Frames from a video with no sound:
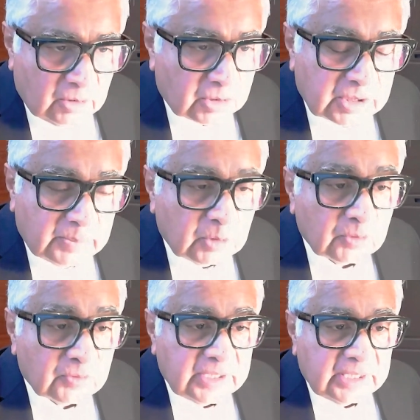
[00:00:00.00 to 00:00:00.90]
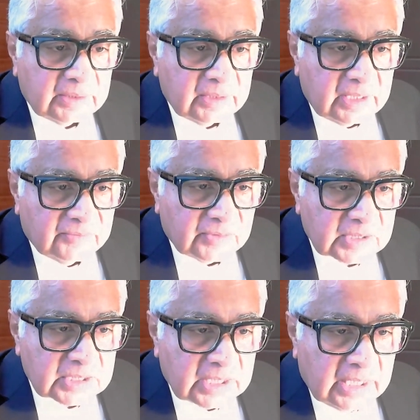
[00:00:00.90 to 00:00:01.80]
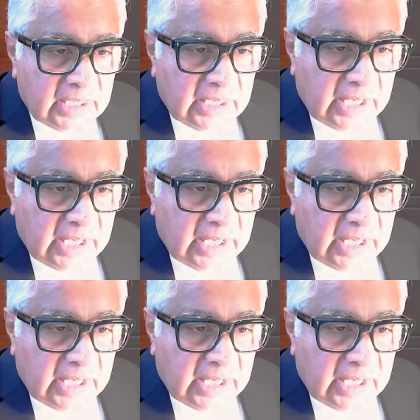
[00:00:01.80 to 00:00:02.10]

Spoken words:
Your lordship knows the difference.